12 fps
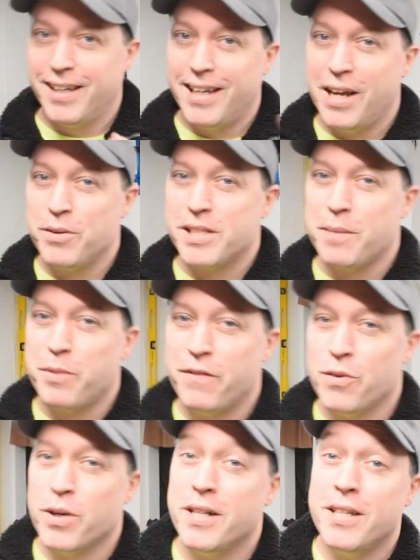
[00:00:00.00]
Hey, what's up
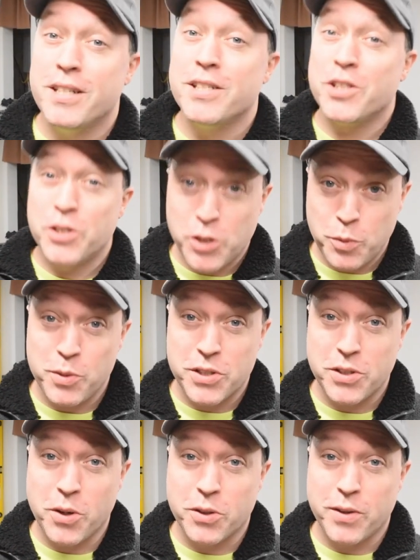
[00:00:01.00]
everyone? Super
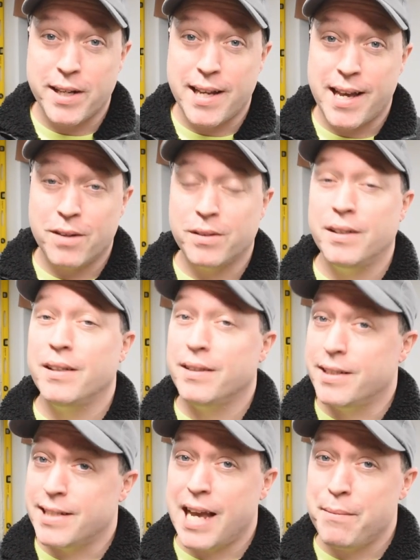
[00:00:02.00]
stoked right now.
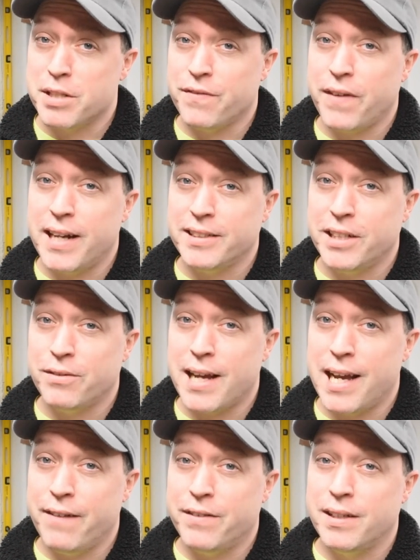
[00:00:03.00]
The time has finally
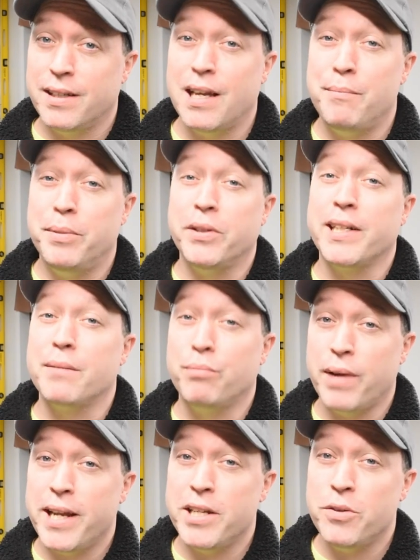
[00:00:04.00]
arrived. I'm building a
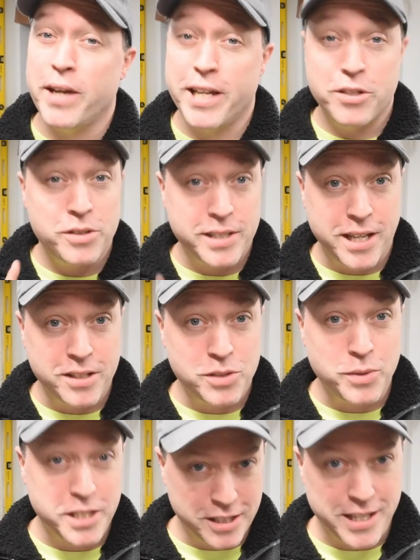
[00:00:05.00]
brand new H O scale
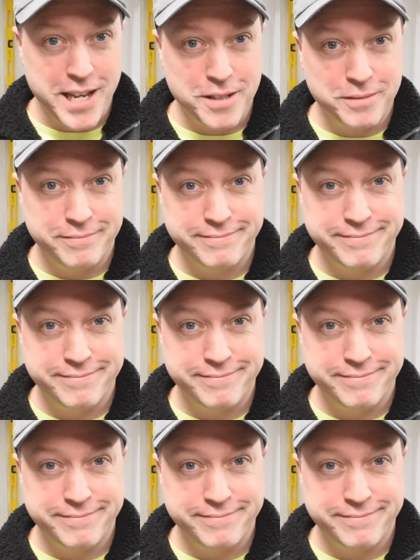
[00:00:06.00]
switching layout.